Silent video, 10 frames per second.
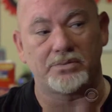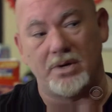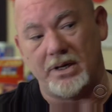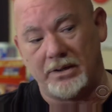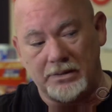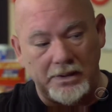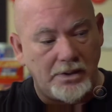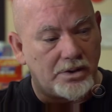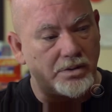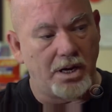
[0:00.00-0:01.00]
just want to
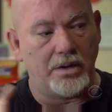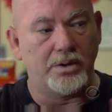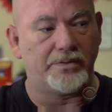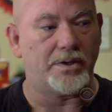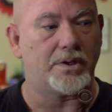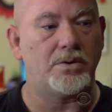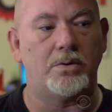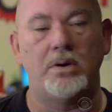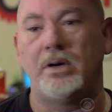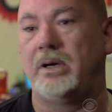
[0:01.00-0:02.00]
crawl over in a
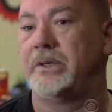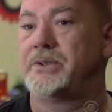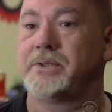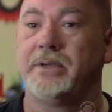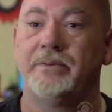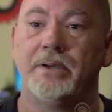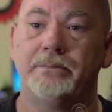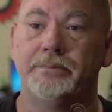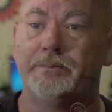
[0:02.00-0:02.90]
corner and just give up.